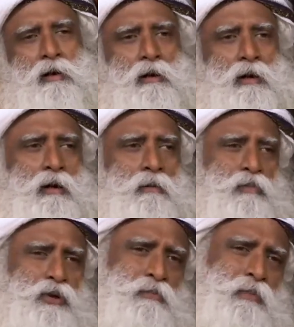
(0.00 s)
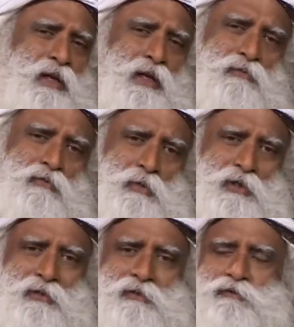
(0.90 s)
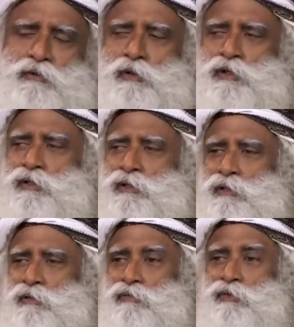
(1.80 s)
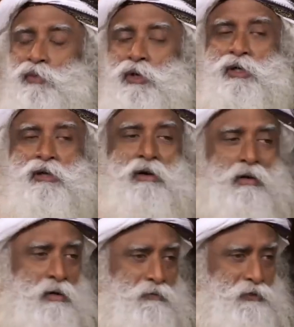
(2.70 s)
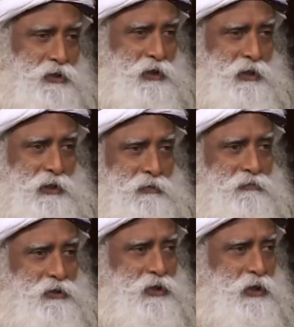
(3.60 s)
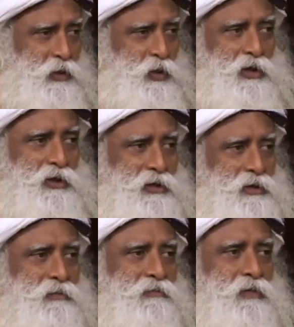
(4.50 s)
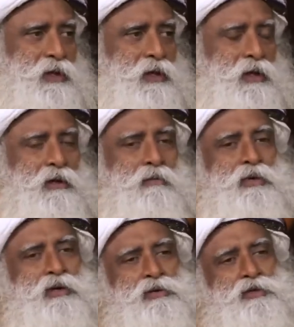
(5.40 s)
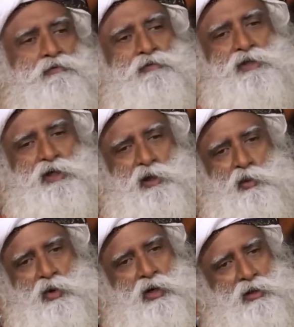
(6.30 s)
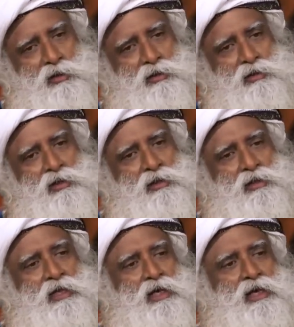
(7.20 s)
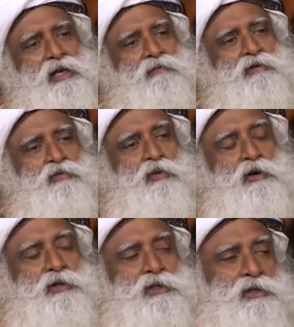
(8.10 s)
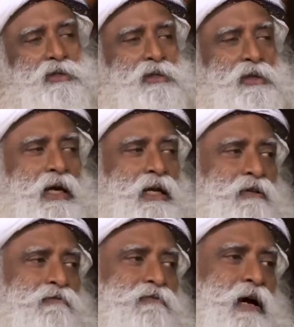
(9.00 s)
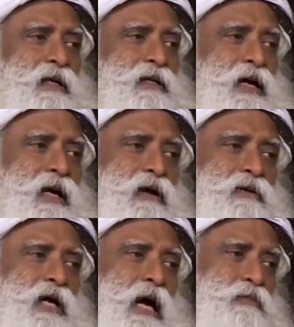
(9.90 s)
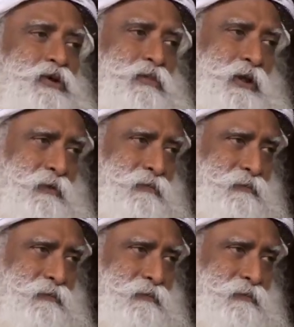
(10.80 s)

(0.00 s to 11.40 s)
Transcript: uh, both men and women, of course, were working hard physically, physical work because of physical work, there never was any fat around the abdomen.